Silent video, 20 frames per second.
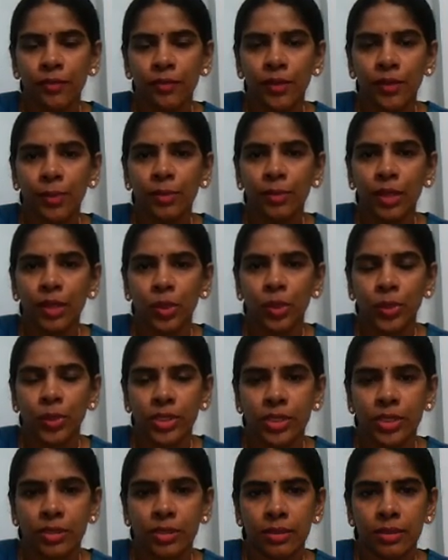from
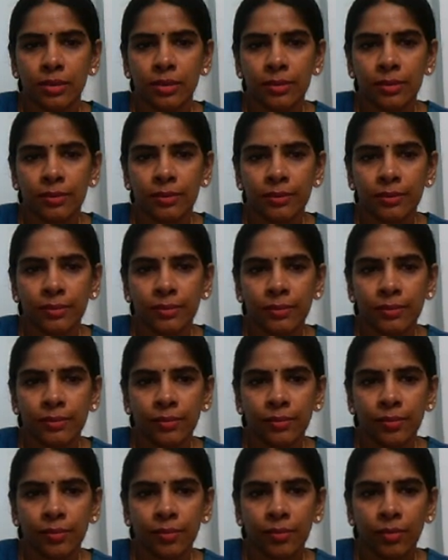liquids.
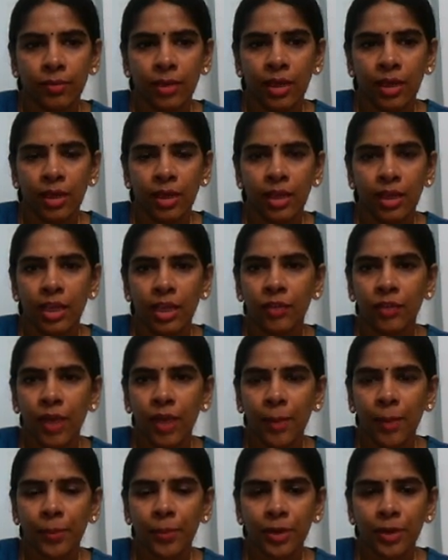
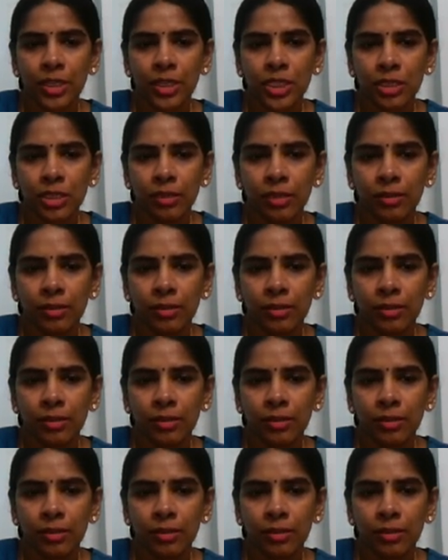Evaporation.